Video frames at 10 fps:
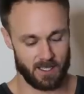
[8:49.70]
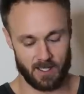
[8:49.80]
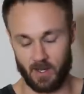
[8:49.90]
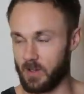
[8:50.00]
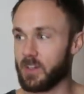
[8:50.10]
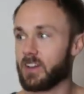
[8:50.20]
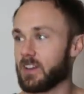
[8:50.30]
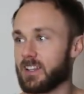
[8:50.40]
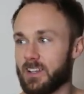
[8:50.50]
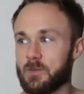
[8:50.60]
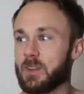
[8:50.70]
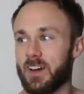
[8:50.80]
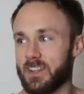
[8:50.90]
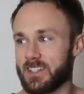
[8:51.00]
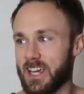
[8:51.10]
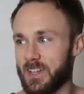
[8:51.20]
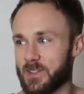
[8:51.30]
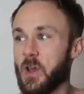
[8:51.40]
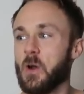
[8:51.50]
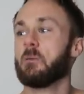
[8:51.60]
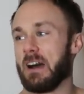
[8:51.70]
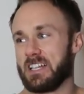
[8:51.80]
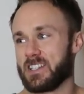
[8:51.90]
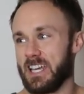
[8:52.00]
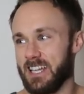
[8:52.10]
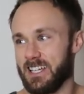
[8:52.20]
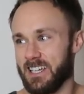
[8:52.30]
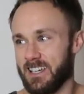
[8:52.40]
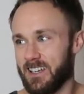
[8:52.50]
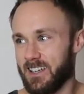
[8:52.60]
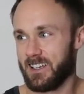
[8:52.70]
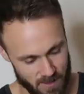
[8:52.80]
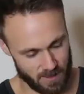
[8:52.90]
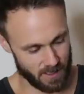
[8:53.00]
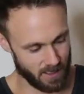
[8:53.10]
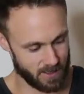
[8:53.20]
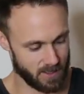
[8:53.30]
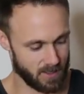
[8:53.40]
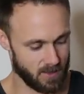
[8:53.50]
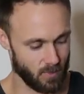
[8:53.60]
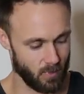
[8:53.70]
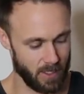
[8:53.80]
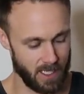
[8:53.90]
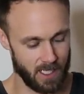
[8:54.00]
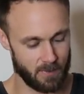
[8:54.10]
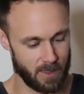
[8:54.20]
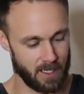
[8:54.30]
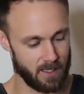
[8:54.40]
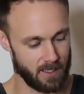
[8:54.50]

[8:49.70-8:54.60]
Yo, you've been on the channel too much lately. They look sweet, but...